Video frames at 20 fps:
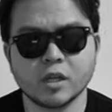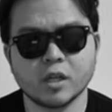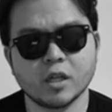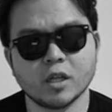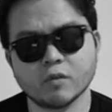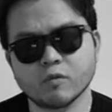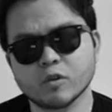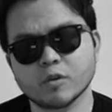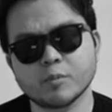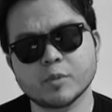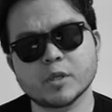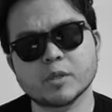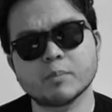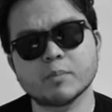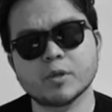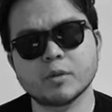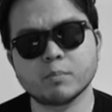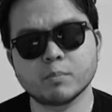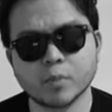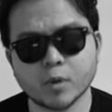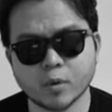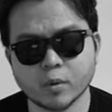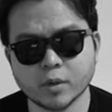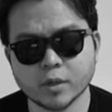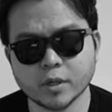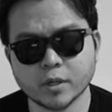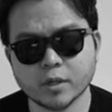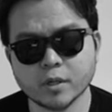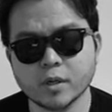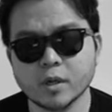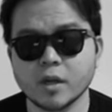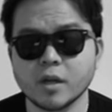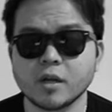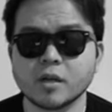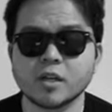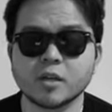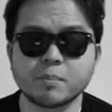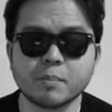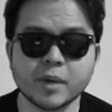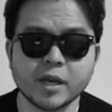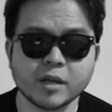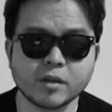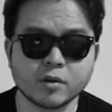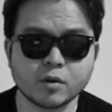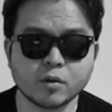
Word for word: it would have been a bit boring. The main